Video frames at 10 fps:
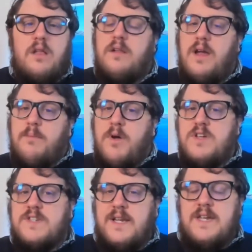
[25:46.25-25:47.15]
Like
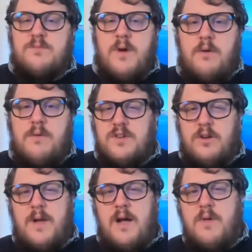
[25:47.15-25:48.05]
personally as well, it's all
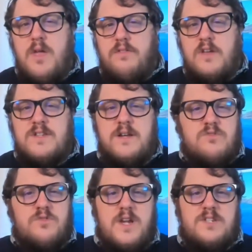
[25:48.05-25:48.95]
about those little
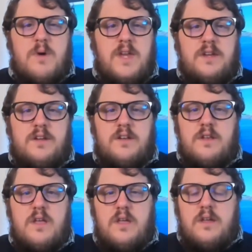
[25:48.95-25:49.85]
tricks where you
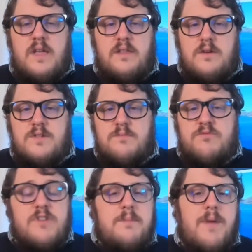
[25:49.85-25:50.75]
can get those
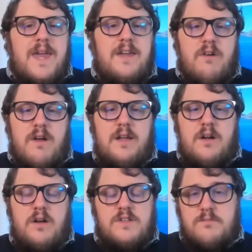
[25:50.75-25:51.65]
prepaid credit
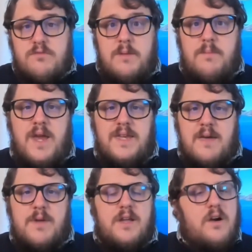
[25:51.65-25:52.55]
cards and prepaid
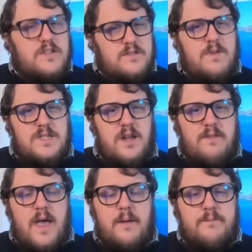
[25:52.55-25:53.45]
debit cards and things like
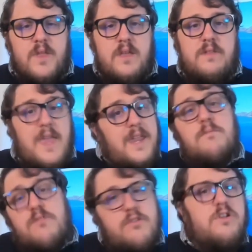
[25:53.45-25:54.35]
that. They
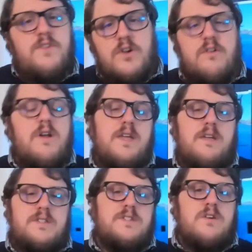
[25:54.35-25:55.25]
improve your credit
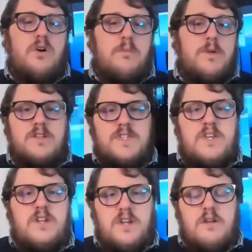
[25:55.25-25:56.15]
score because
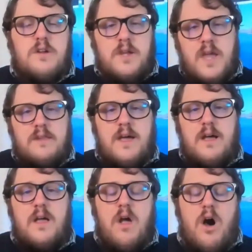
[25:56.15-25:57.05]
you're getting that
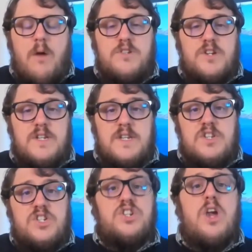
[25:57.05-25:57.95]
opportunity to
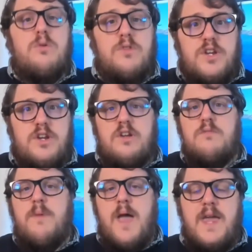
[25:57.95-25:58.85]
show that you can
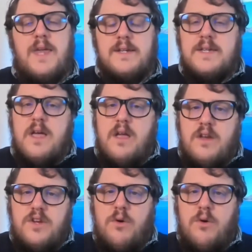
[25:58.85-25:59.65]
pay. Your